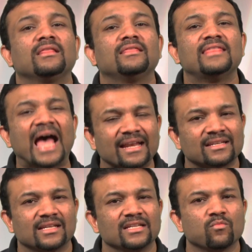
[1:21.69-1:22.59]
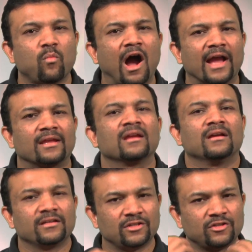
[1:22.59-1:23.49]
That is why
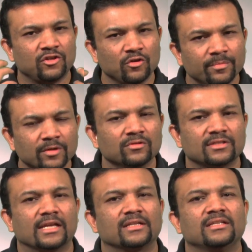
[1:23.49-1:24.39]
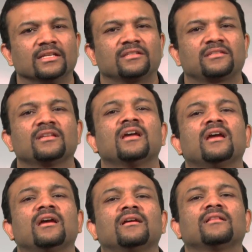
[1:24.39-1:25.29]
Tubules exists.
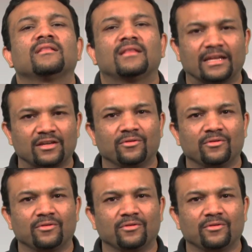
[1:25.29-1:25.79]
Thank